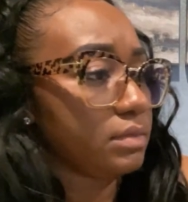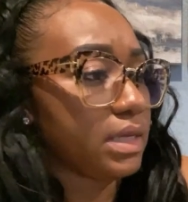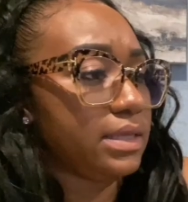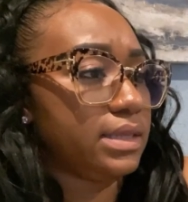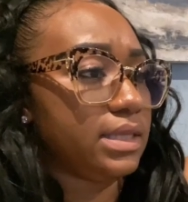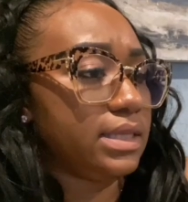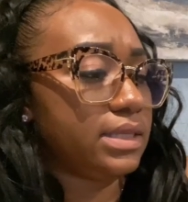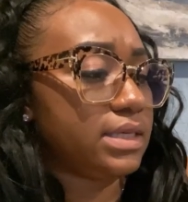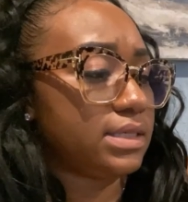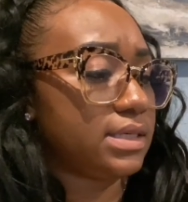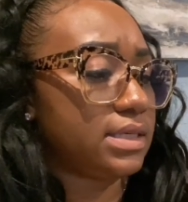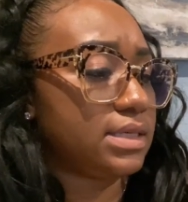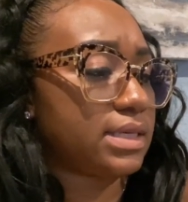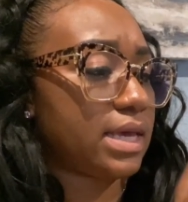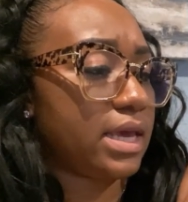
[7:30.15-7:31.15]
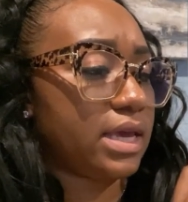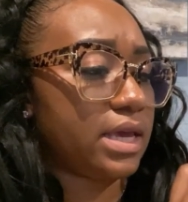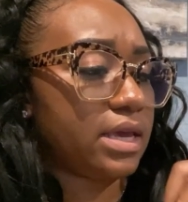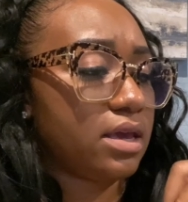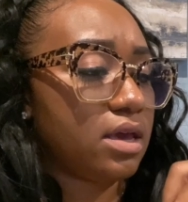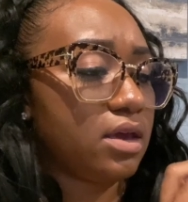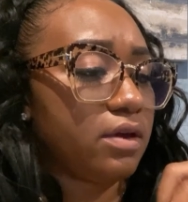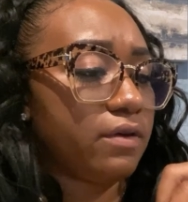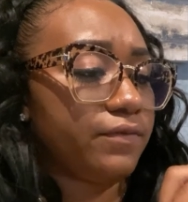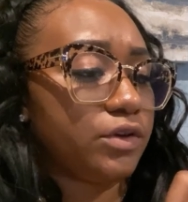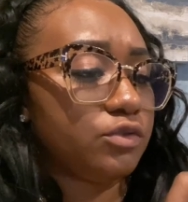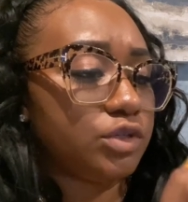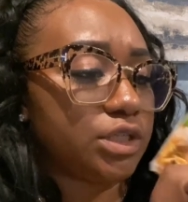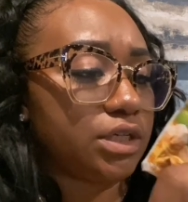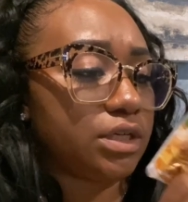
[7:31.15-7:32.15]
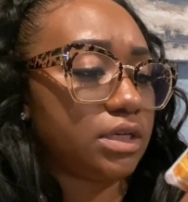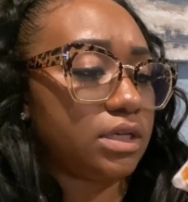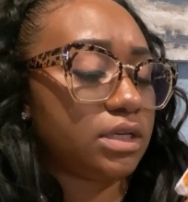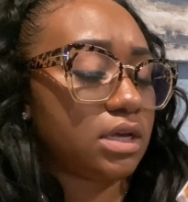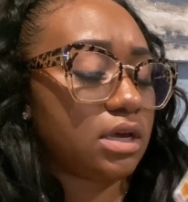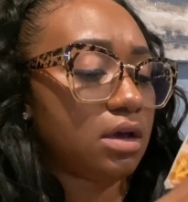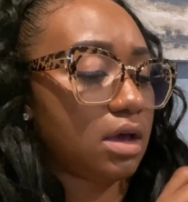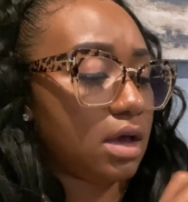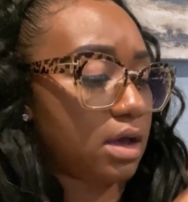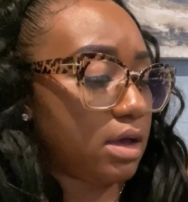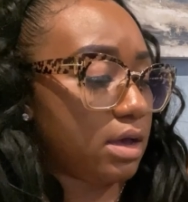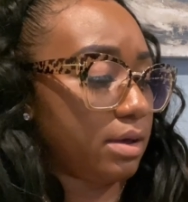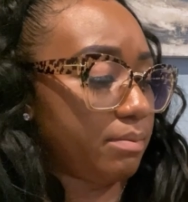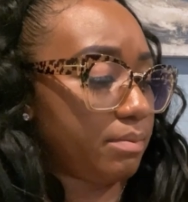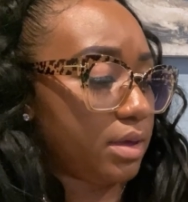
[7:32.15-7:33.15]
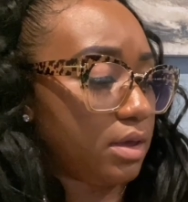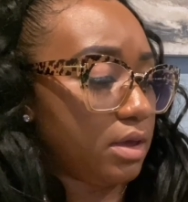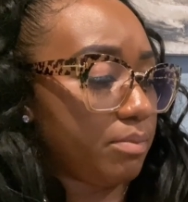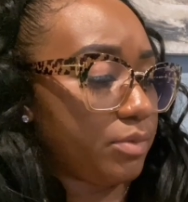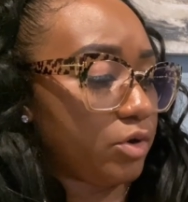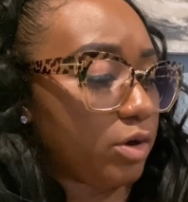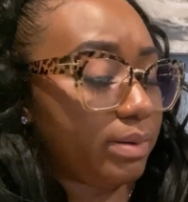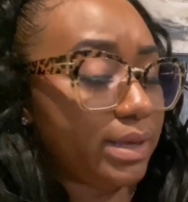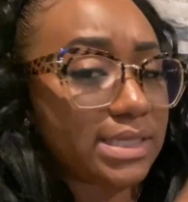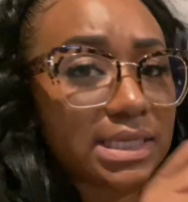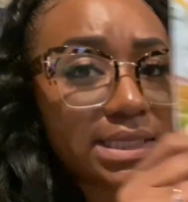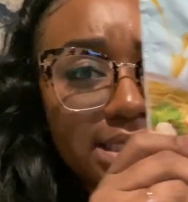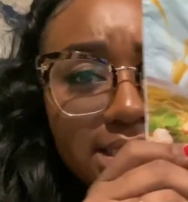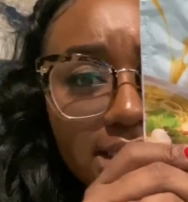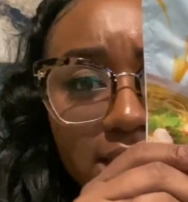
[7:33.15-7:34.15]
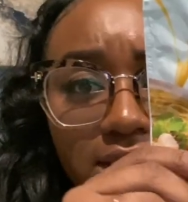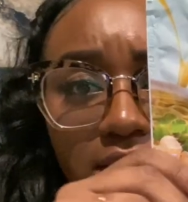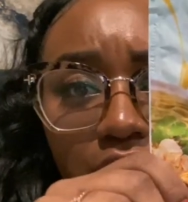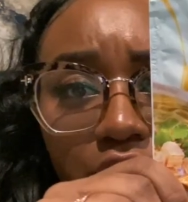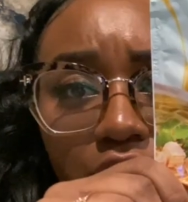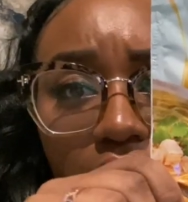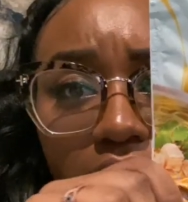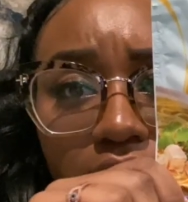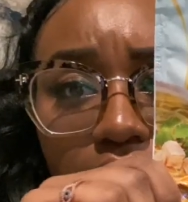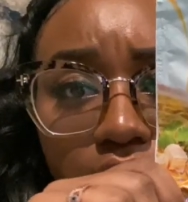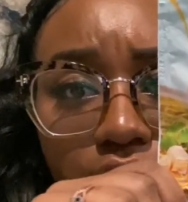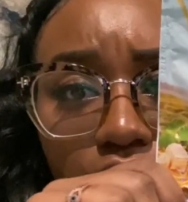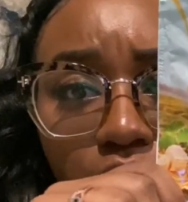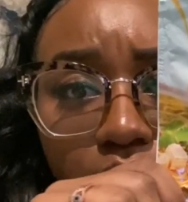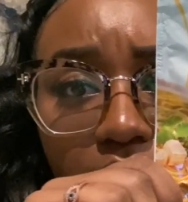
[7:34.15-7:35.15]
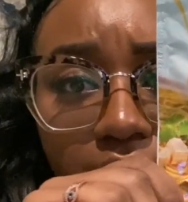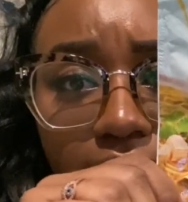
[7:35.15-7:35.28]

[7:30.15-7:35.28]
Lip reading: And then this is a Fusion meal replacement, and this is the chicken soup